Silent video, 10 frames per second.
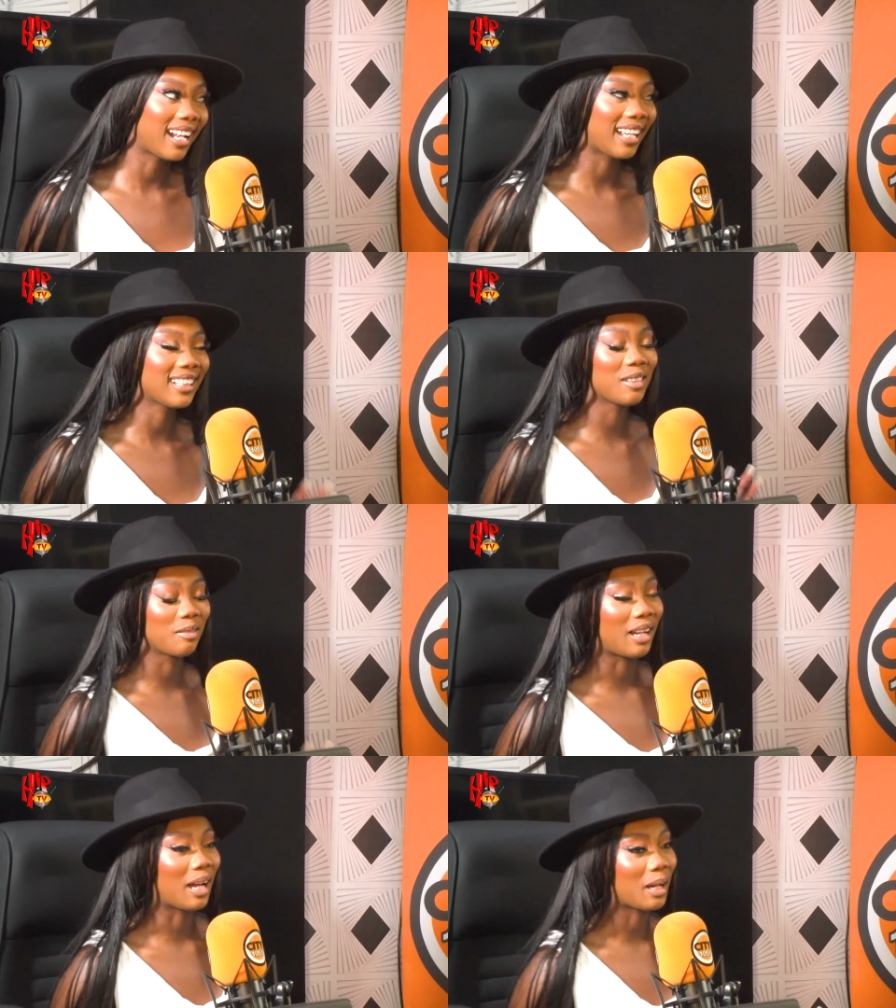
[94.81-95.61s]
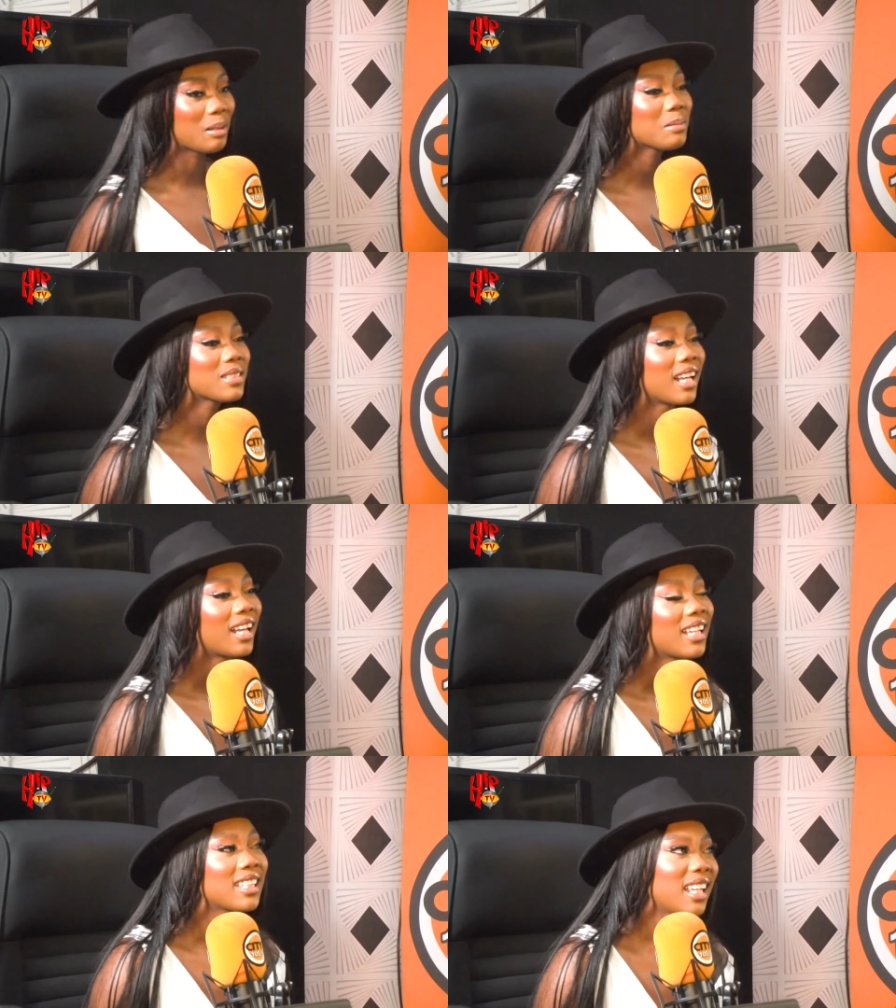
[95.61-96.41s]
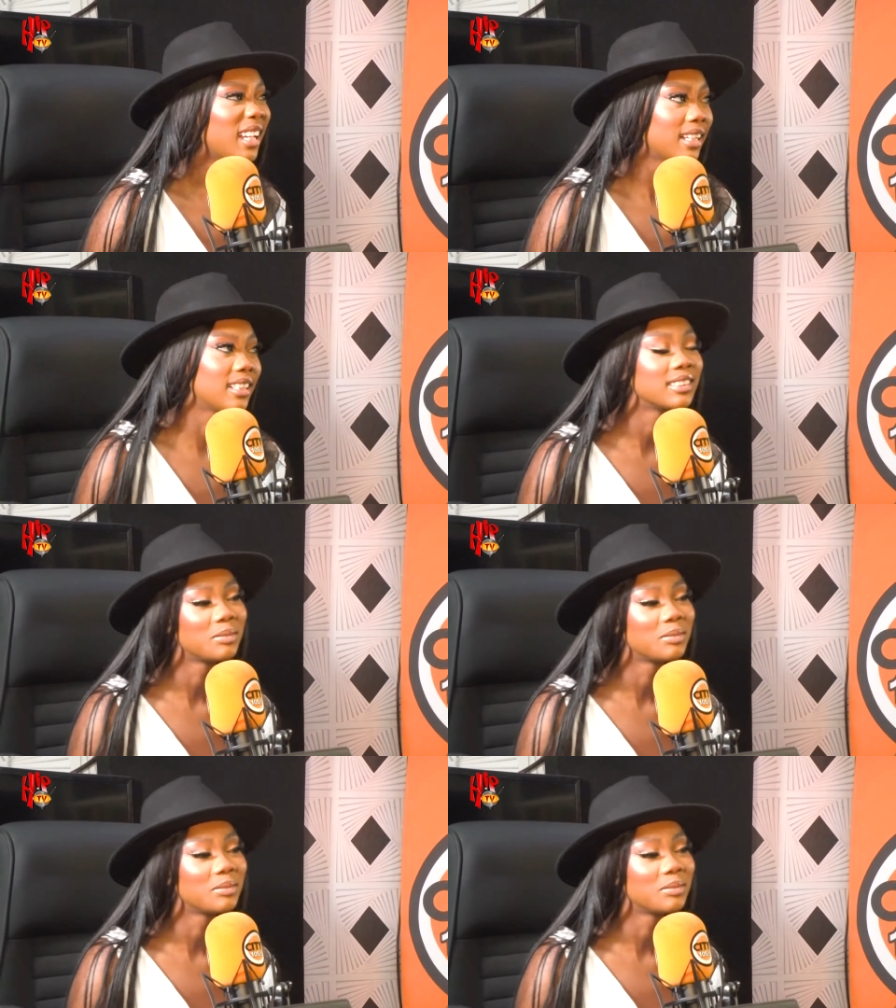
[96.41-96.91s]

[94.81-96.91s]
I like the vibes. Okay. Yeah.